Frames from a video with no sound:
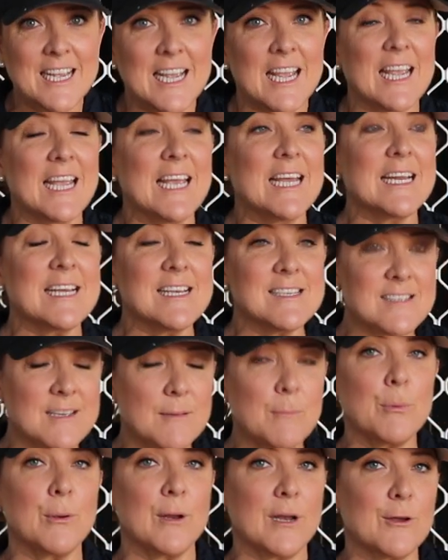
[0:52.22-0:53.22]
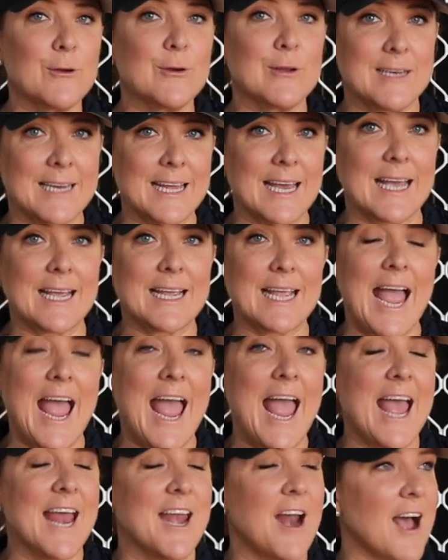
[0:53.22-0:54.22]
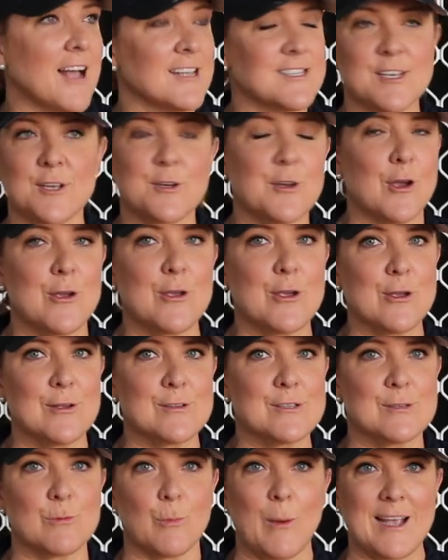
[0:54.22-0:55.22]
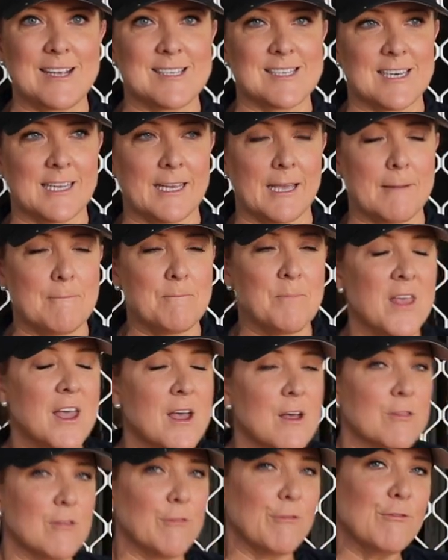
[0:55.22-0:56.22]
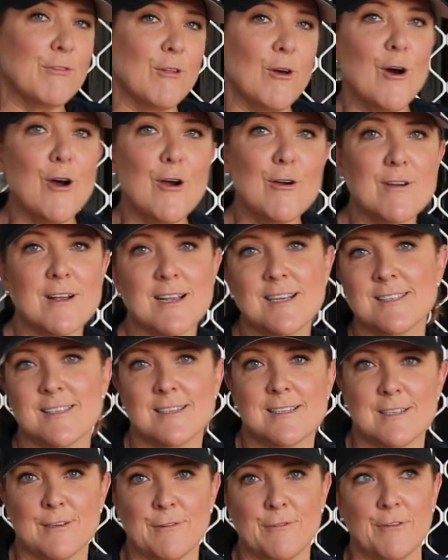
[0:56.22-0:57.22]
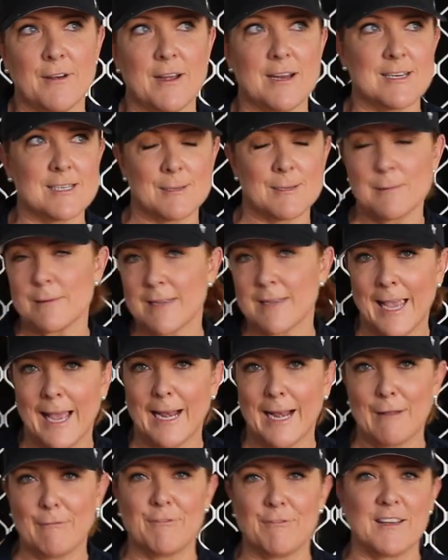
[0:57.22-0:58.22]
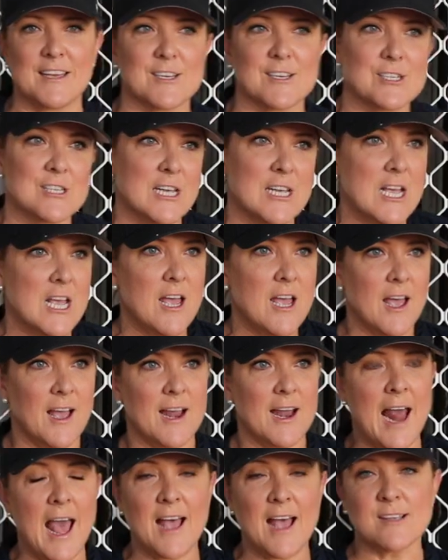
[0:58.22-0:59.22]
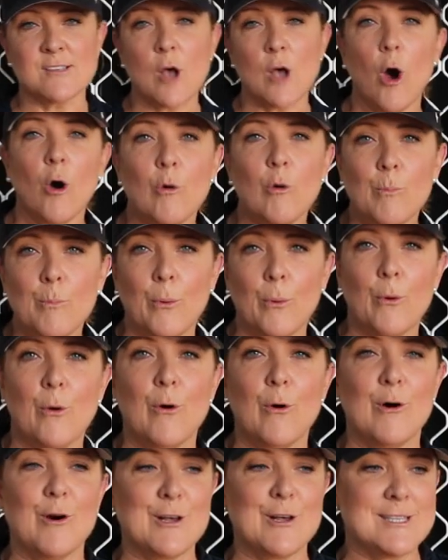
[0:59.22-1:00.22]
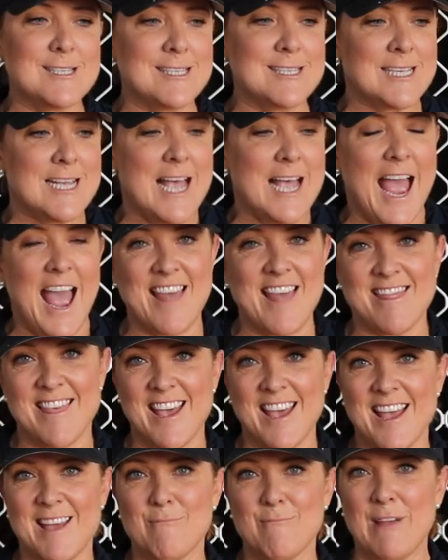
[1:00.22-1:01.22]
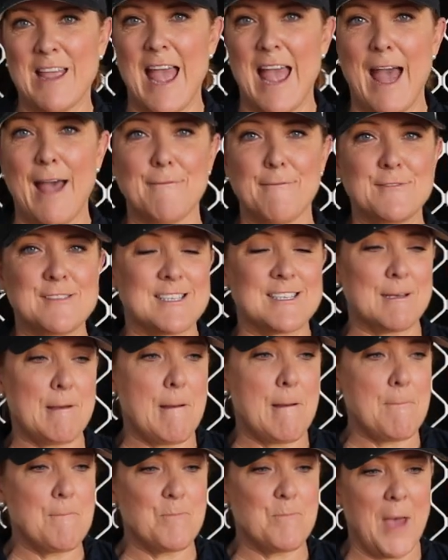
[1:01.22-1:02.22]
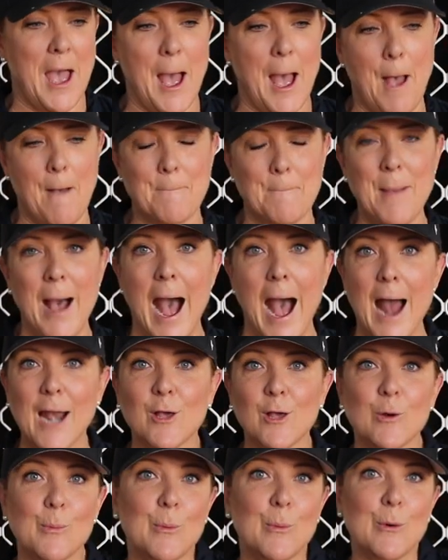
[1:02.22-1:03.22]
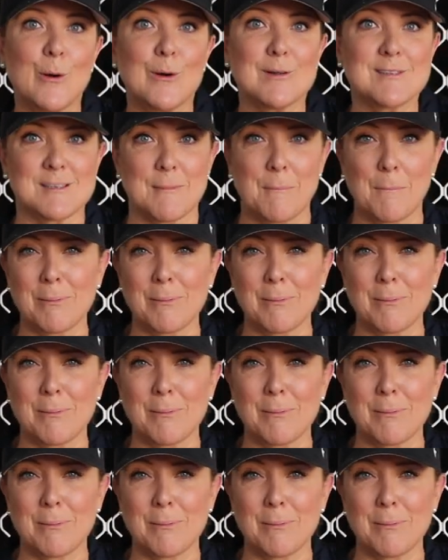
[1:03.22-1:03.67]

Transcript: it is in pretty good nick and I see no use wasting it. The floor is a different kettle of fish. It has old boards and then we have some um, particle boards and